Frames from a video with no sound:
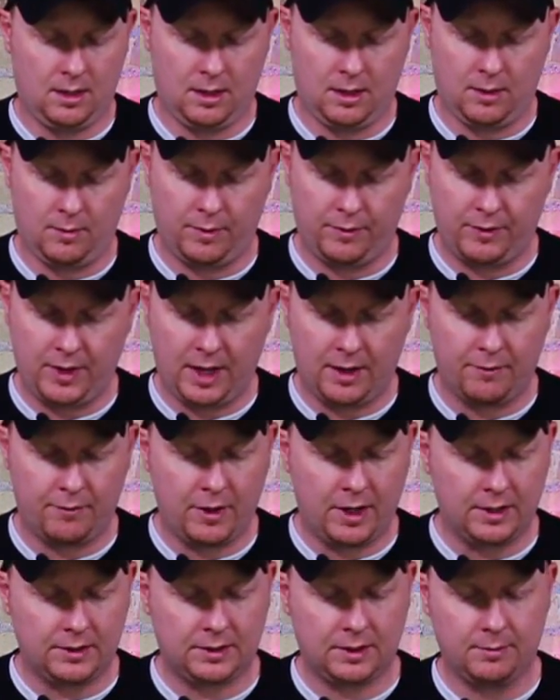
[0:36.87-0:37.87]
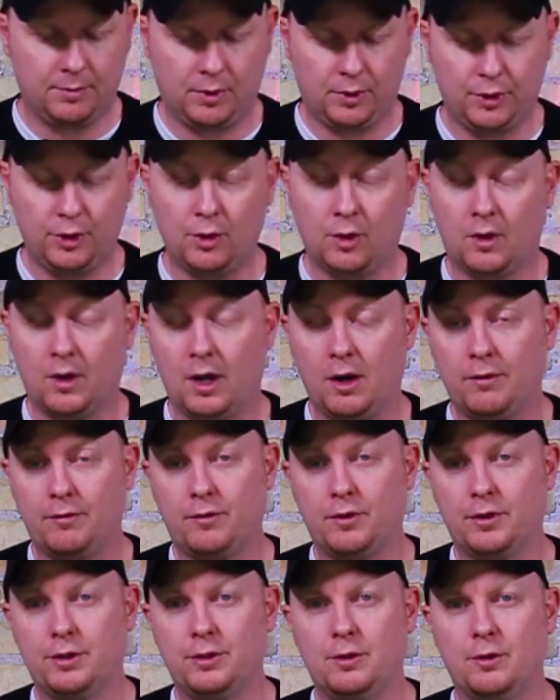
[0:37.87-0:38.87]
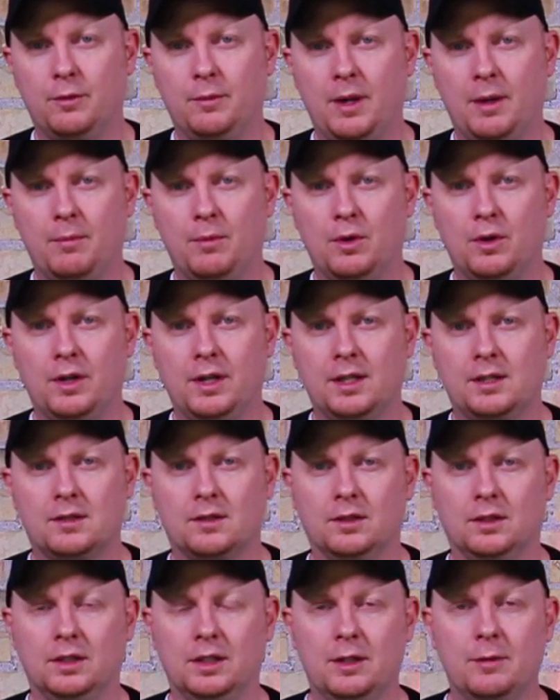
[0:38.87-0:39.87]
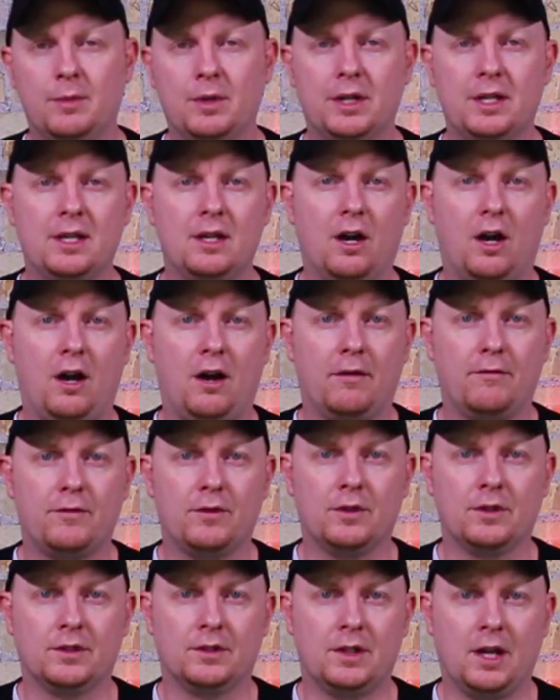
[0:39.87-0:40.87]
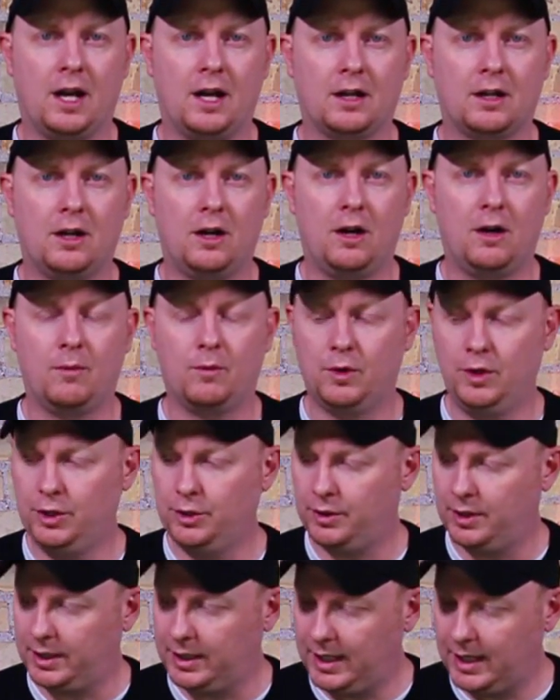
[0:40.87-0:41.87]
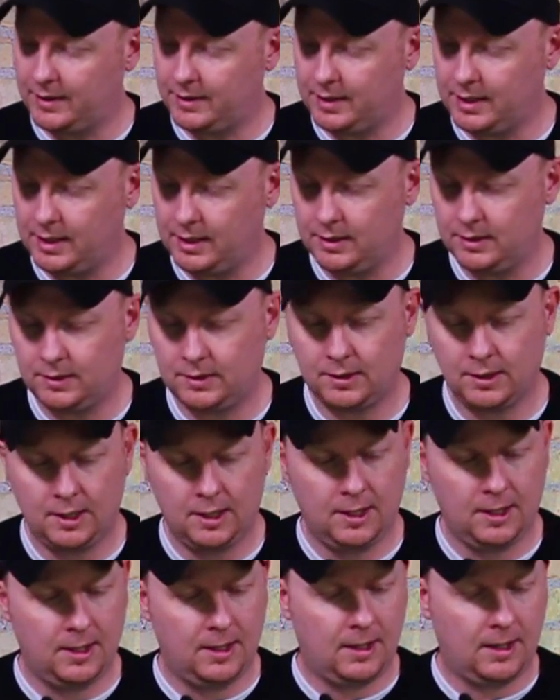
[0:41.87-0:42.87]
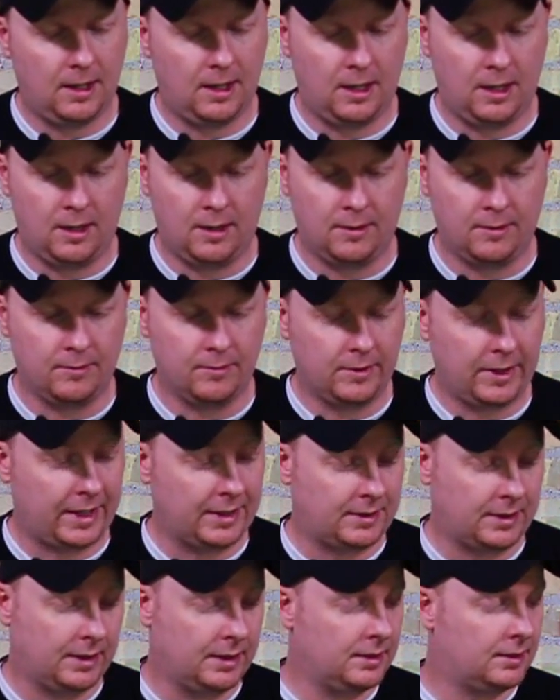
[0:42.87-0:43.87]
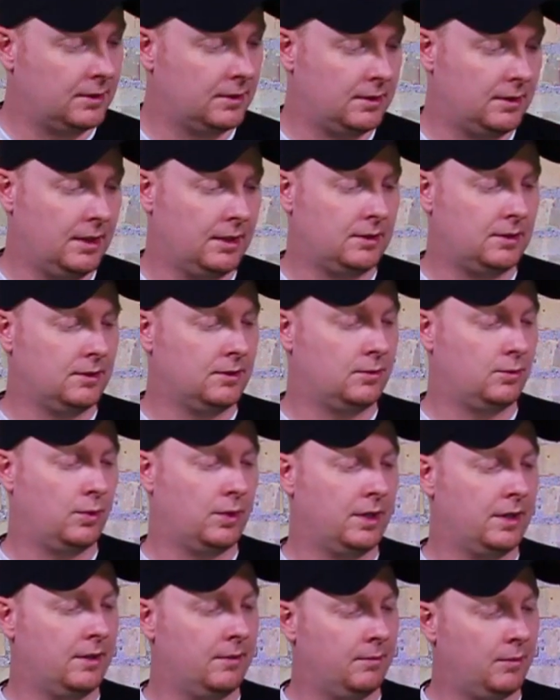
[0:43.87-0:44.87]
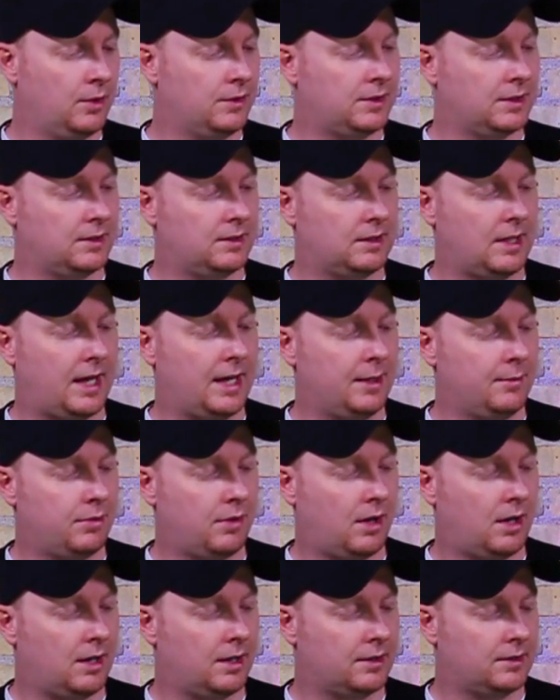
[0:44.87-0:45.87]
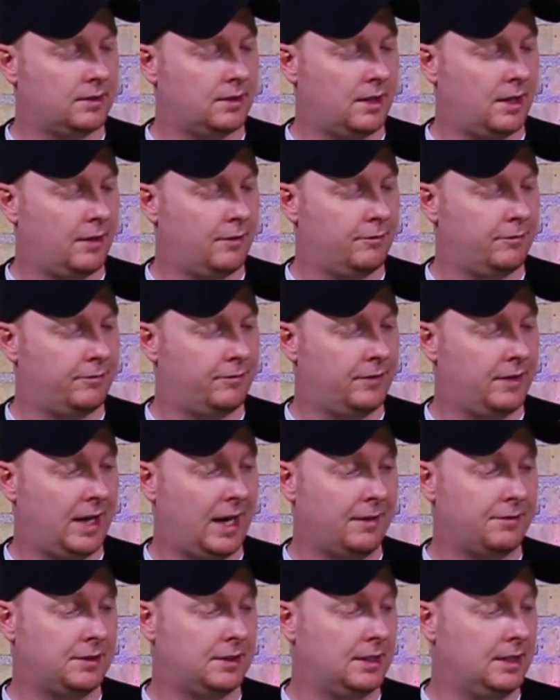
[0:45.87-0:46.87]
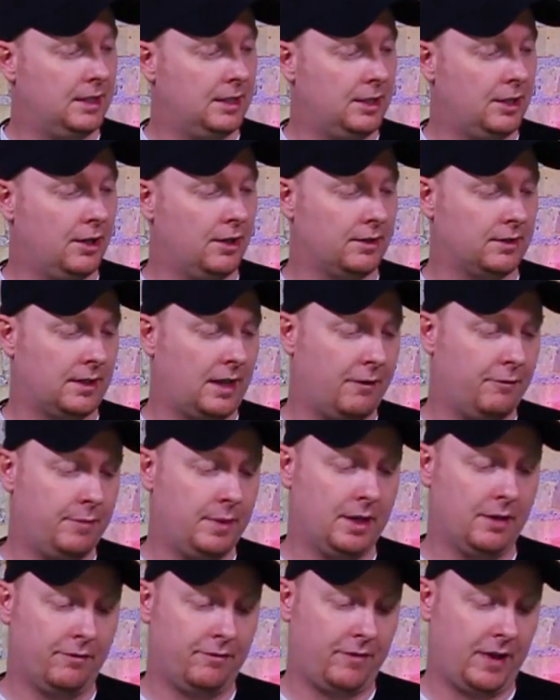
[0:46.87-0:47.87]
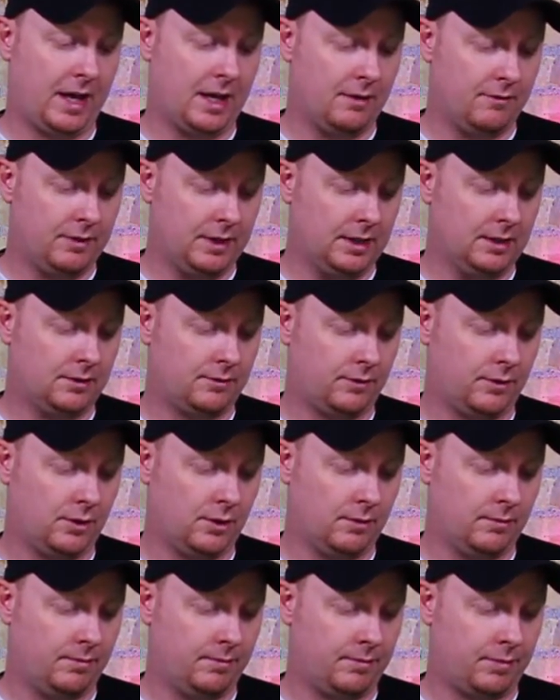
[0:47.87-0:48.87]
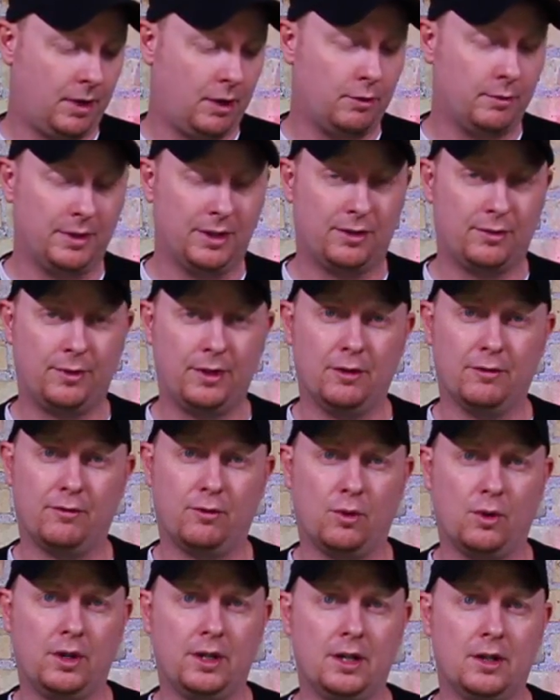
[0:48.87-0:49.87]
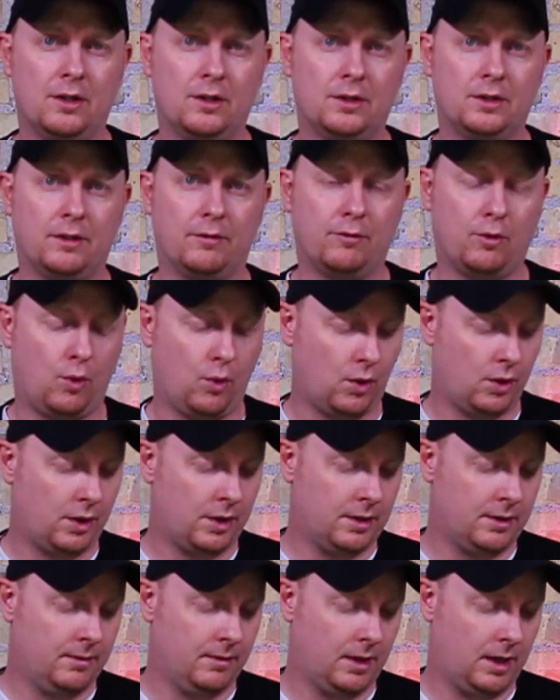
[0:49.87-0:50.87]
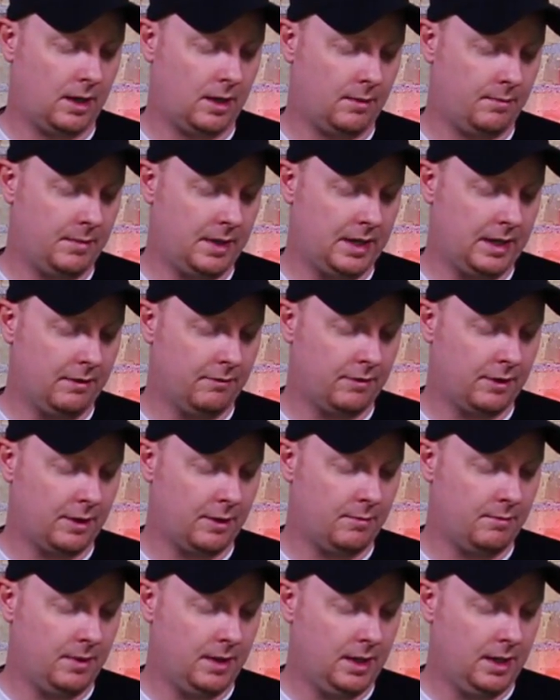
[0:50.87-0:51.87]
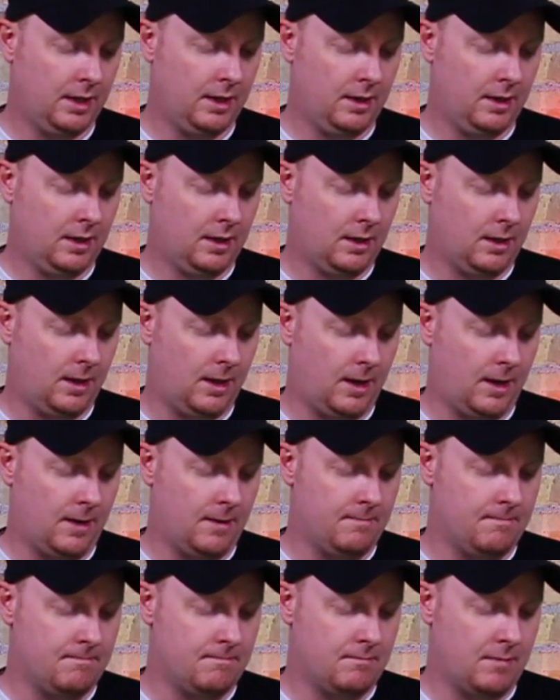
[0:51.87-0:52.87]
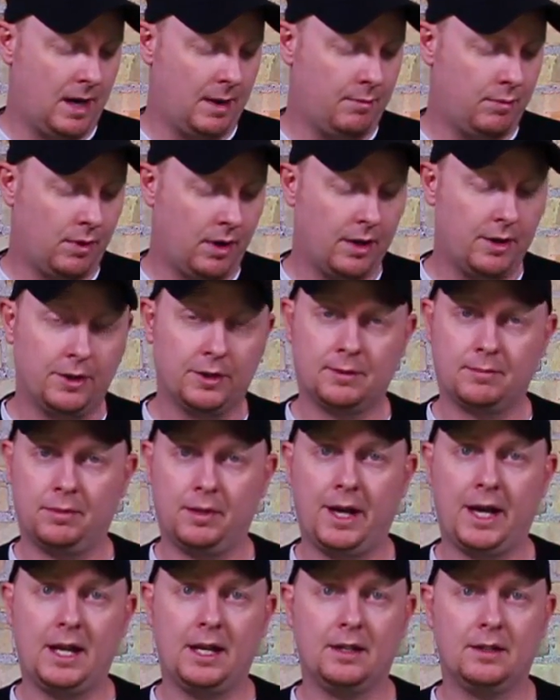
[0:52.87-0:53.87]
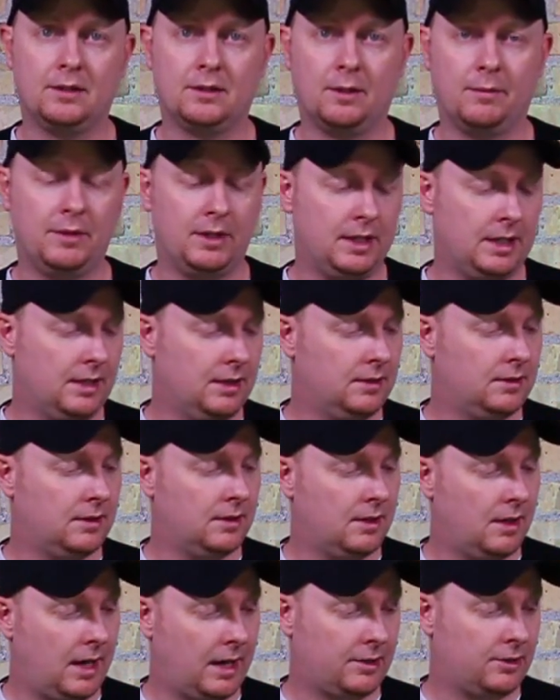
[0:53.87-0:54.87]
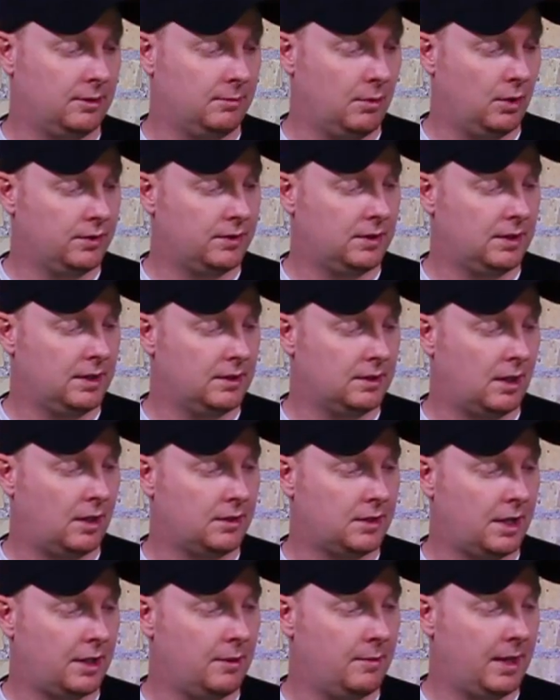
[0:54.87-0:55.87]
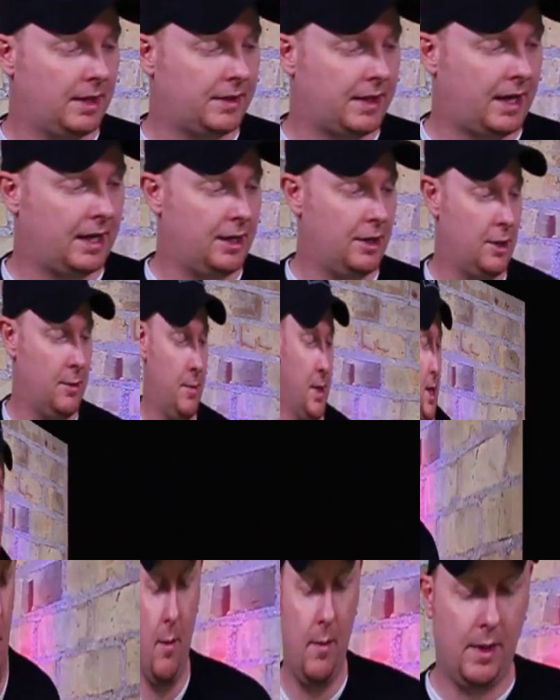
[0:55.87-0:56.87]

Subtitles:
We've got a very simple URL for you to remember. It's LibertyOffers.com, where you can get these. Like I said, this is one of the most exciting products that I've seen in years, and I've been a fan of these for probably 3 or 4 years. I've ordered many of them. My brothers planted some of these, and actually most of these, and I'll tell you about that here in a minute.